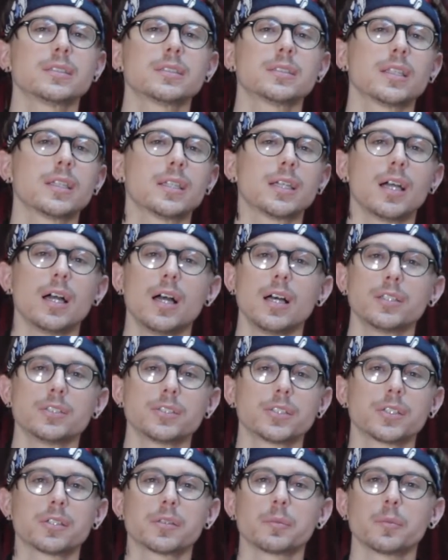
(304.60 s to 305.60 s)
just like
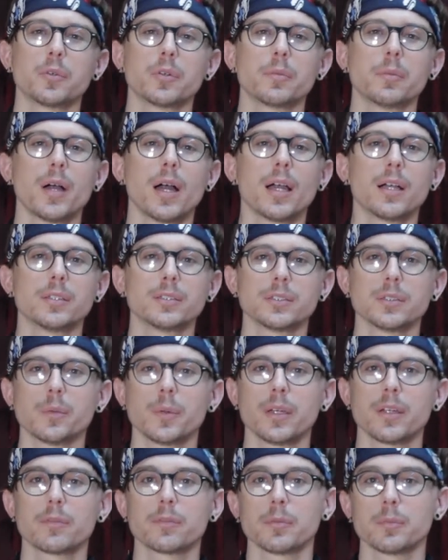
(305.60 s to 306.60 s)
100 or more miles
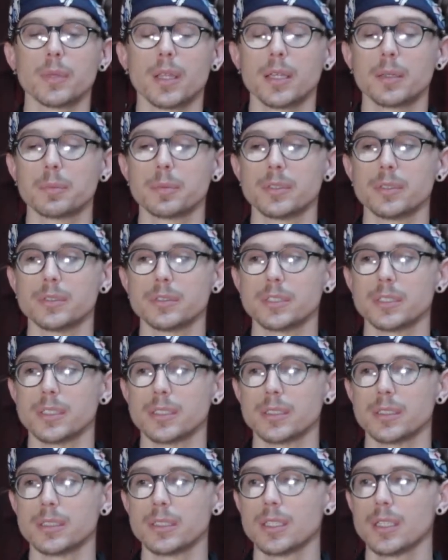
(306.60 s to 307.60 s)
away from light
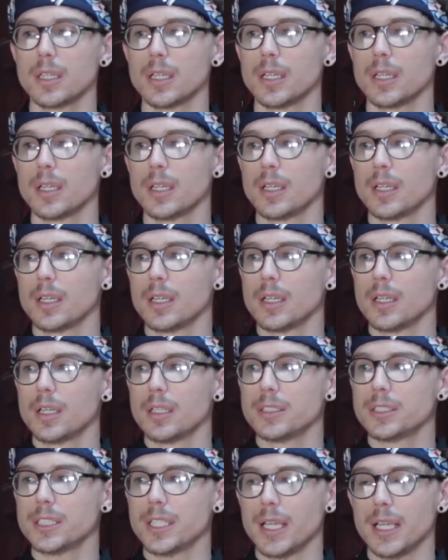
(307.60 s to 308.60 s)
pollution
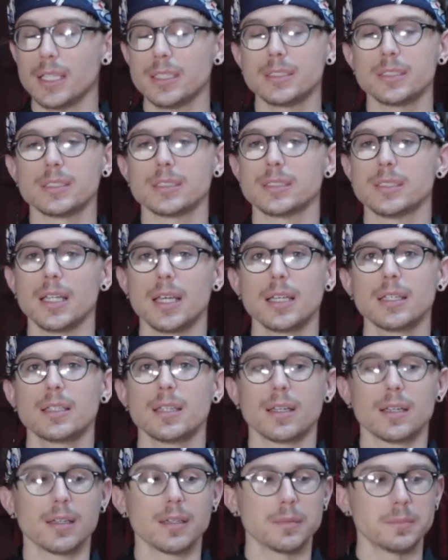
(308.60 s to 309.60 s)
changes
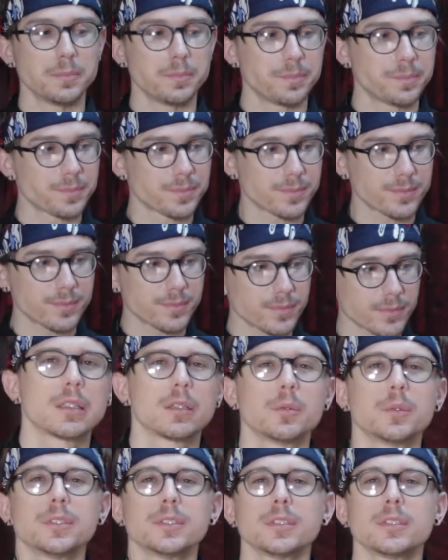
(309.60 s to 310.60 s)
nighttime.
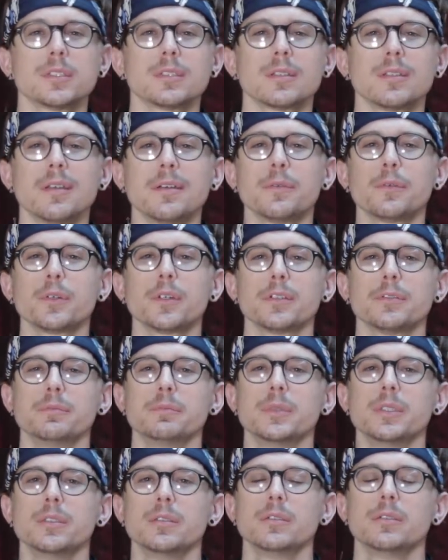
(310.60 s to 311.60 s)
There was a sliver of
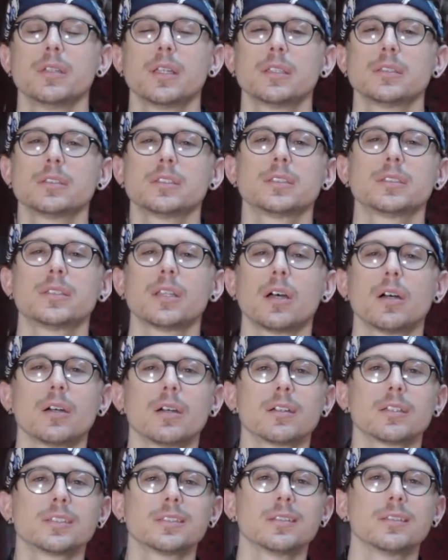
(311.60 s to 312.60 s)
moon and
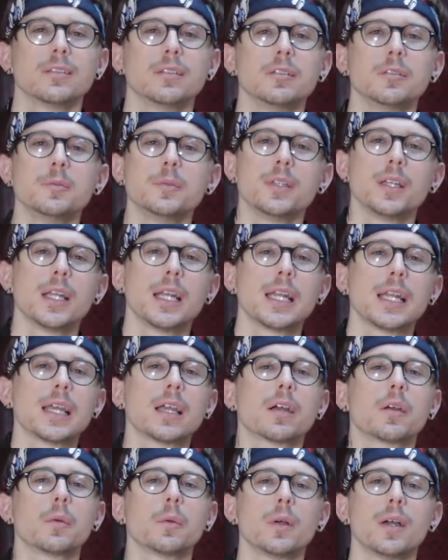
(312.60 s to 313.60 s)
stars
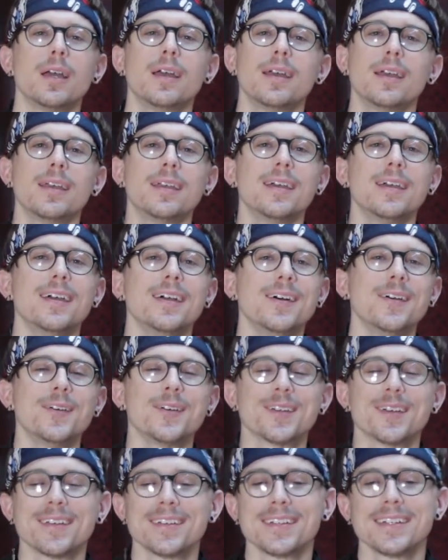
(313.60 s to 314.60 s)
illuminating our way.
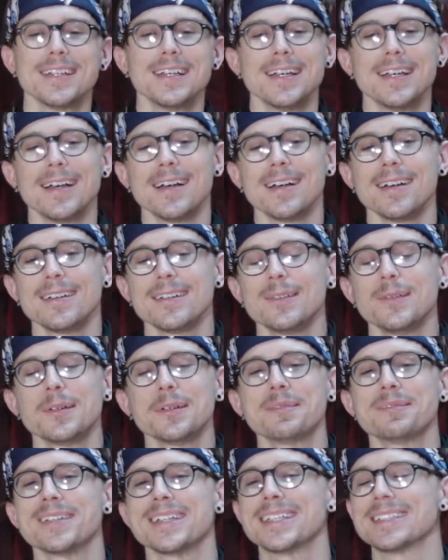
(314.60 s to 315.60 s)
Hold on, I don't
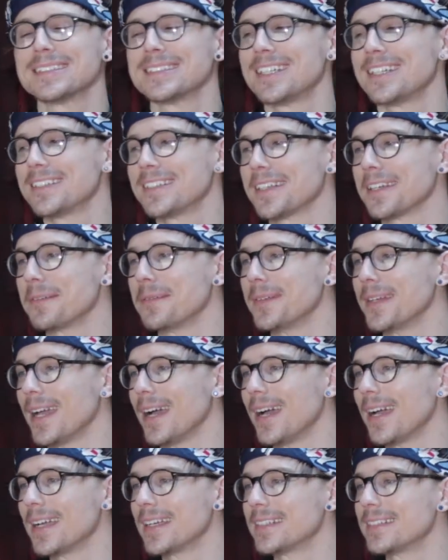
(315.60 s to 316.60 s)
wanna make it sound like we
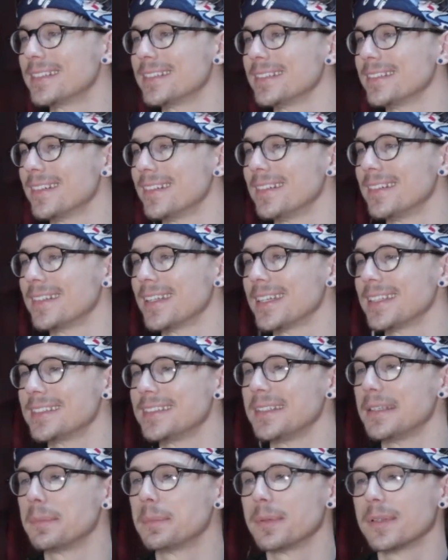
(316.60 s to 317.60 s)
hiked all
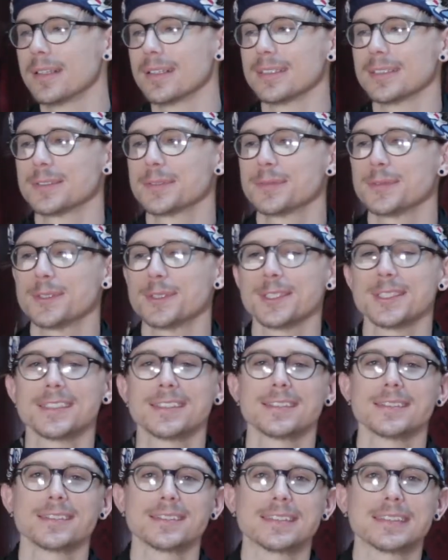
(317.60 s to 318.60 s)
like deep into this
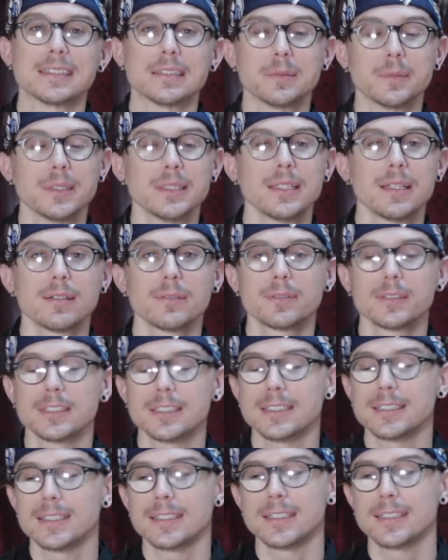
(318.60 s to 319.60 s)
forest and shit. We
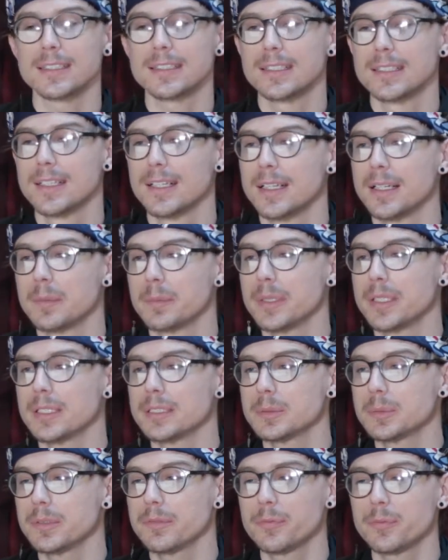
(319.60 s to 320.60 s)
definitely did it.
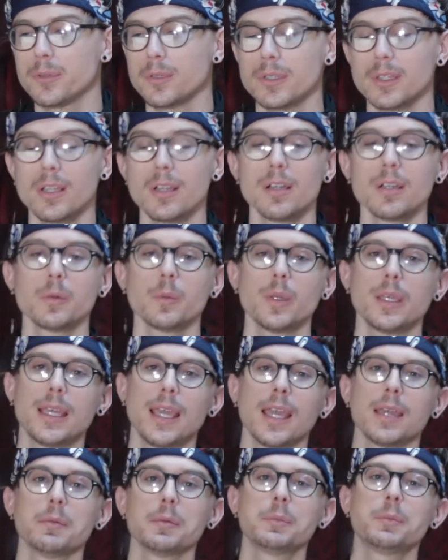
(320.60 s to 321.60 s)
Because before long, we
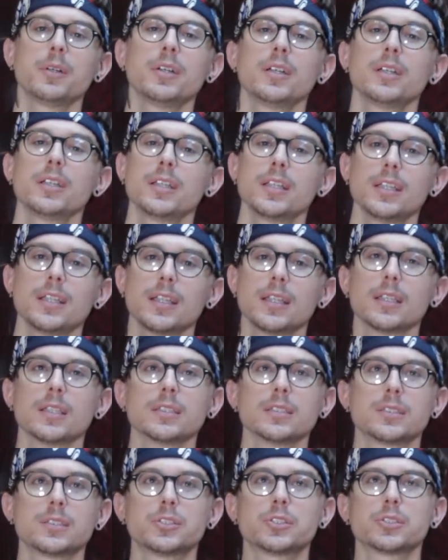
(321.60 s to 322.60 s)
came upon this